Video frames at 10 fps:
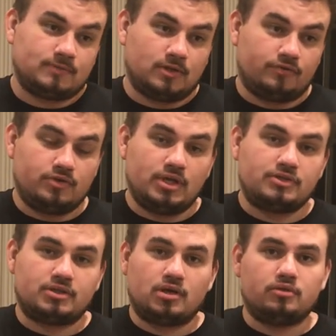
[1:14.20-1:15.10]
a few
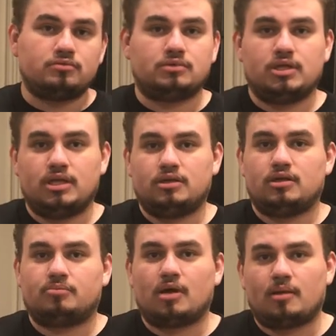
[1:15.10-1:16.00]
days ago, it
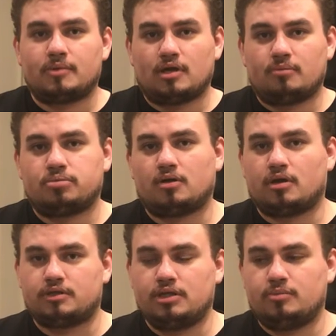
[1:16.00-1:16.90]
ended up popping up
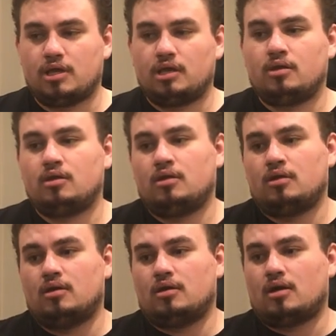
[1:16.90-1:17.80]
on eBay.
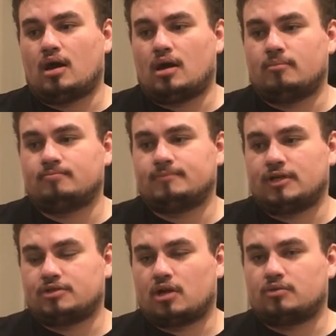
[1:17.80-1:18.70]
Um,
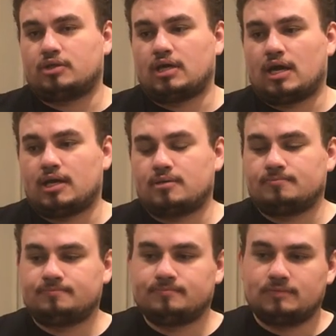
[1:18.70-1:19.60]
I talked with a guy.
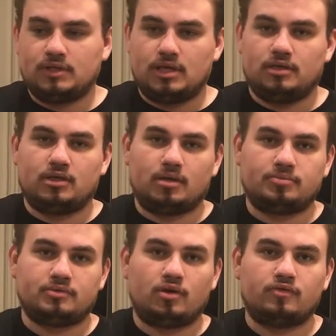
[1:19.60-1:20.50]
He ended
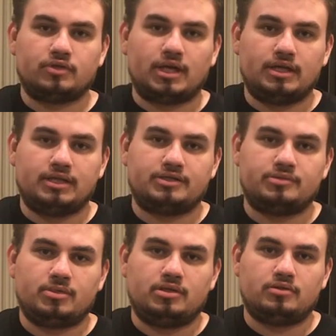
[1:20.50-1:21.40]
up overnighting it
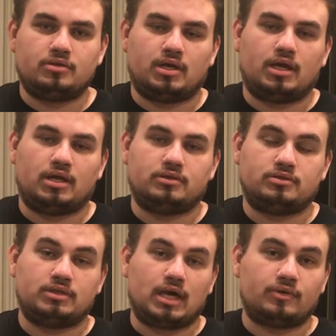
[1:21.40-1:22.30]
to me,
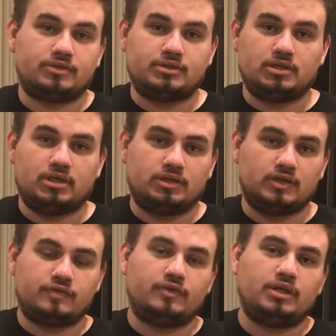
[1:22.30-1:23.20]
and now it's in
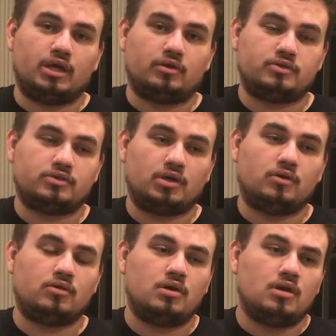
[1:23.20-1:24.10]
this video.
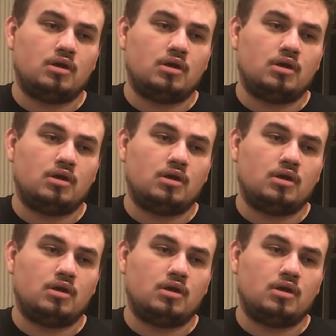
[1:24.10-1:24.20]
So